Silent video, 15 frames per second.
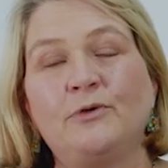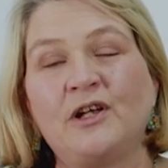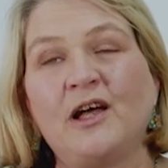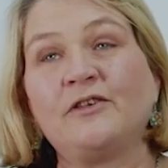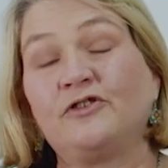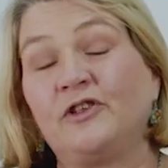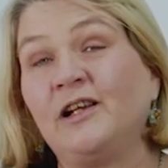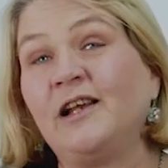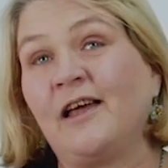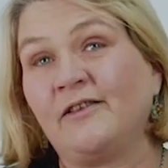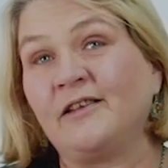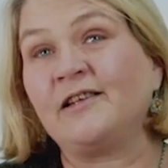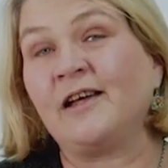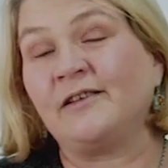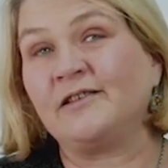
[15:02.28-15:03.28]
would actually let
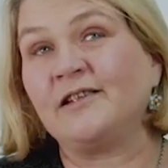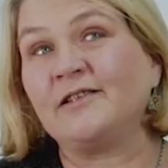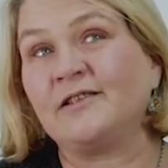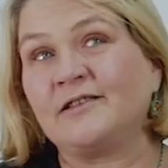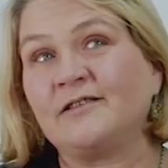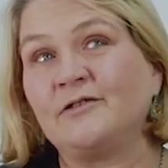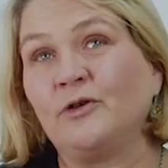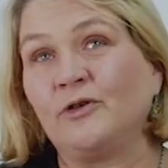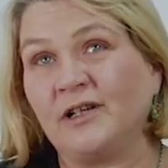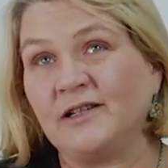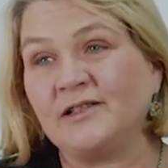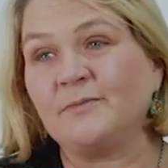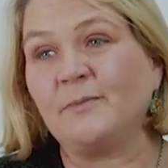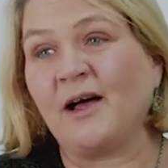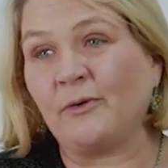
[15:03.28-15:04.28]
the dentist look in
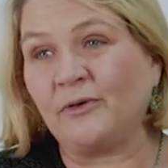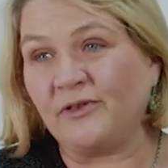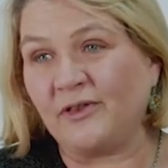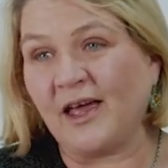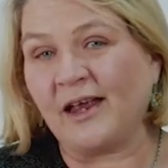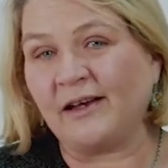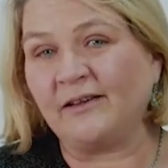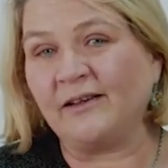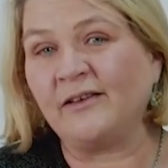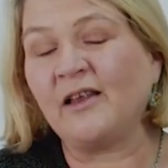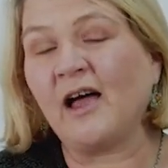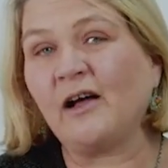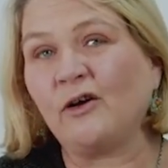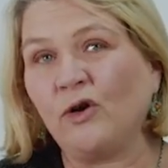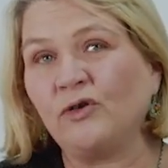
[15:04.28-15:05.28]
his mouth then. And
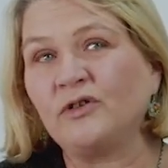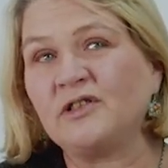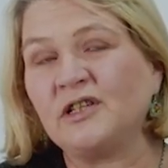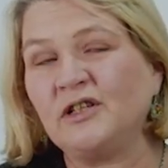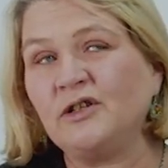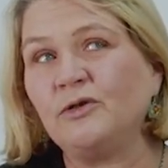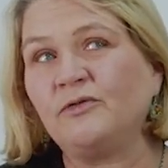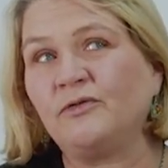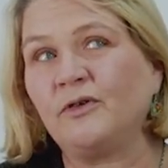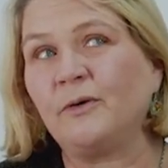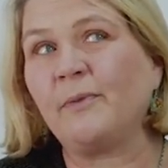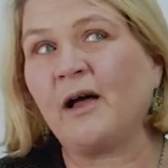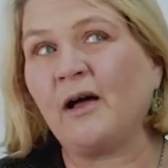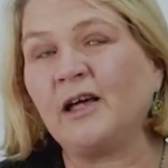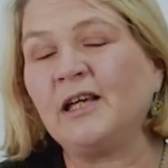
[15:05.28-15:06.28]
that continued for
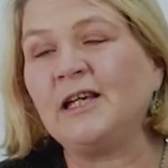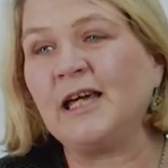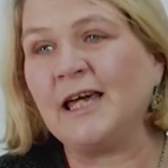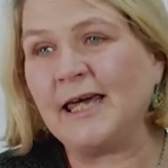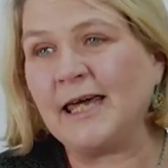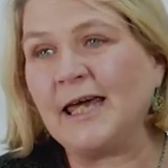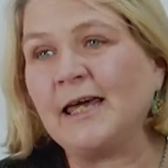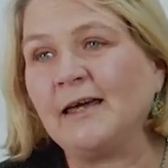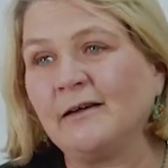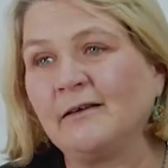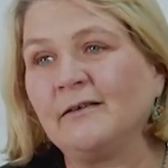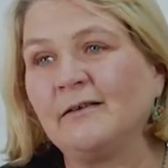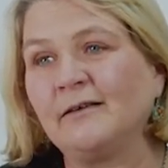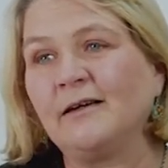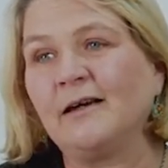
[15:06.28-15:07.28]
about a
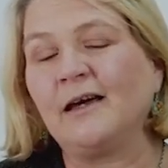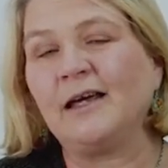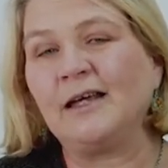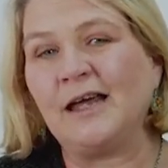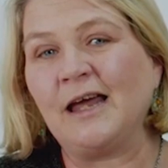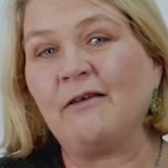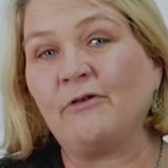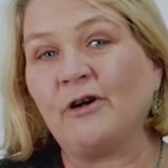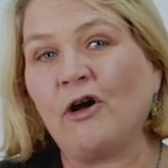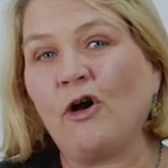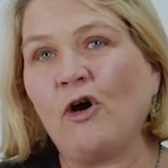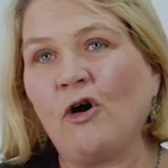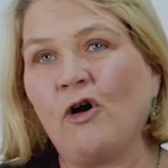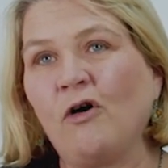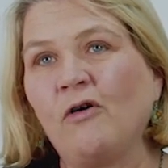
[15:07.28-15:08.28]
year and a
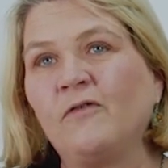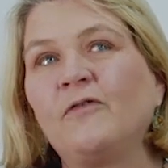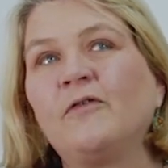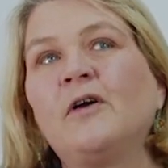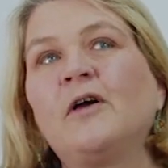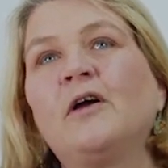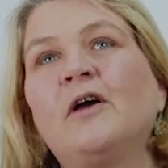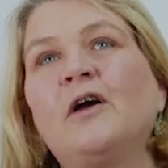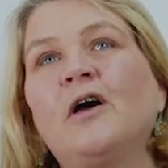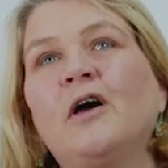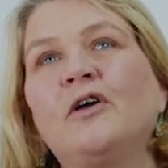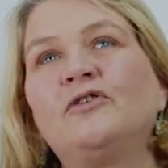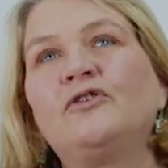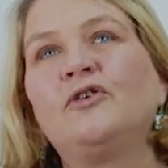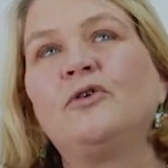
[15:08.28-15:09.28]
half.
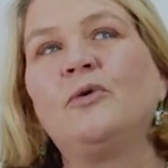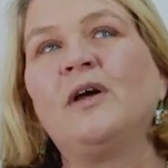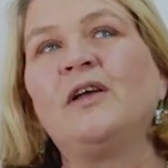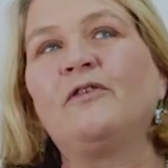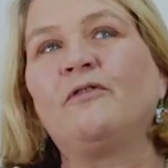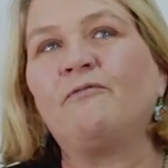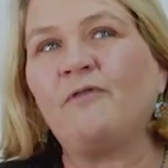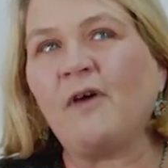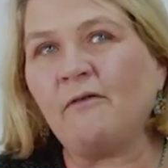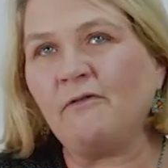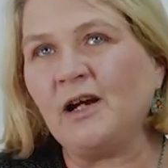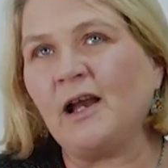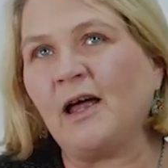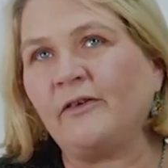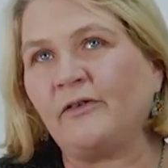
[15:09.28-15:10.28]
to his
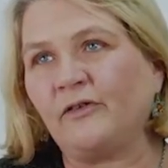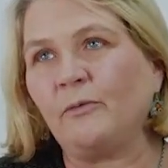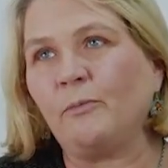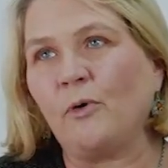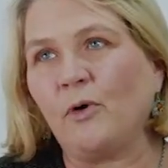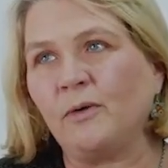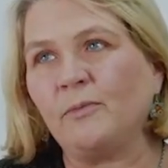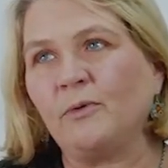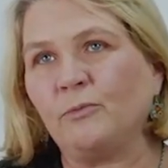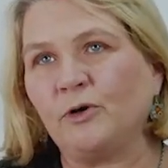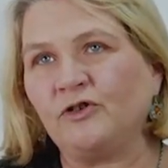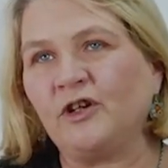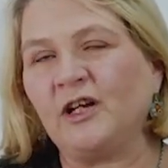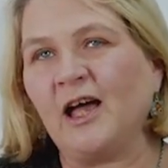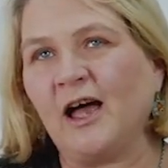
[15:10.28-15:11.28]
very last appointment,
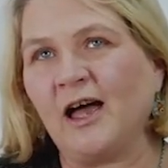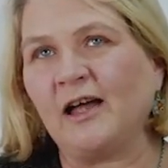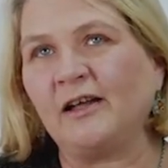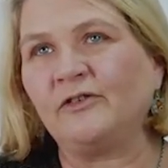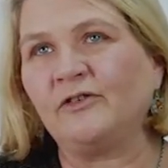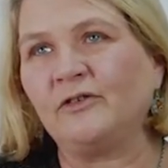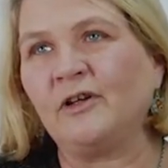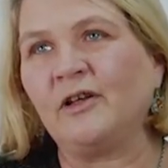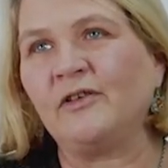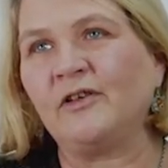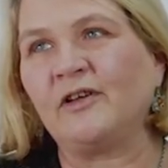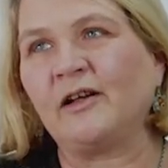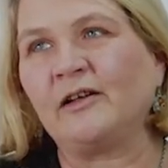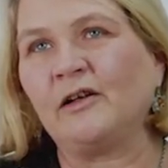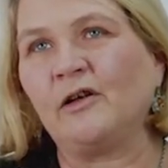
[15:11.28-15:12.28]
which he had in the
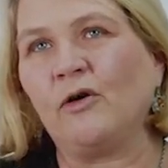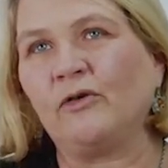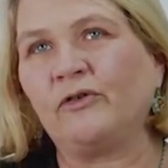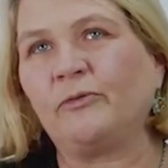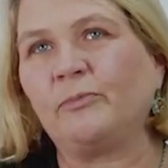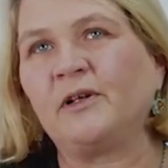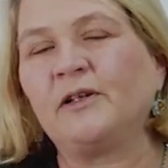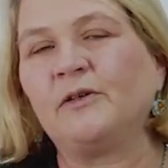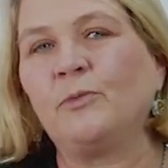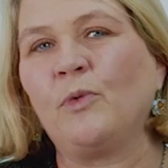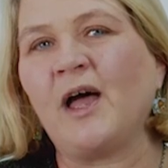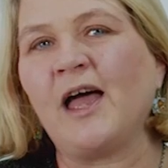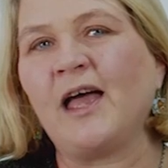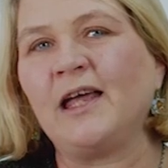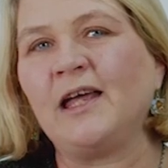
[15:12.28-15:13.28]
dental hospital,
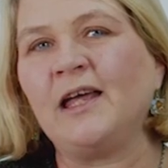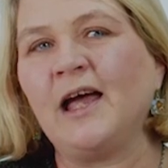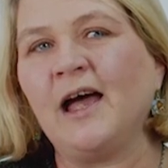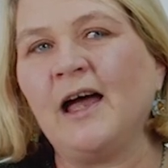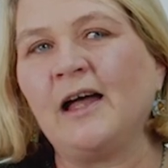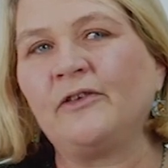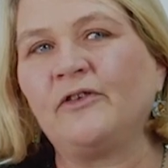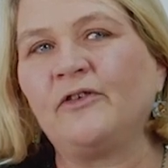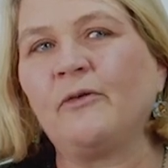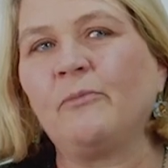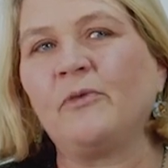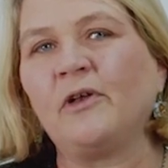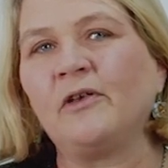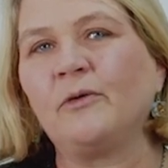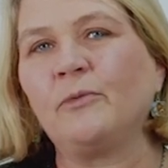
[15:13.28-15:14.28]
where he had
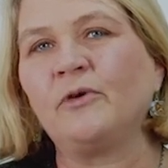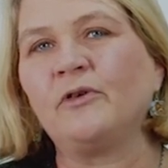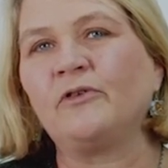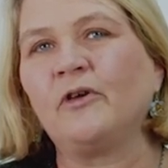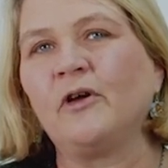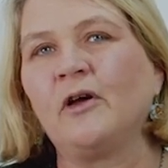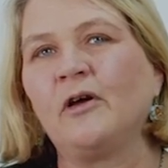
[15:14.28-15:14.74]
something that was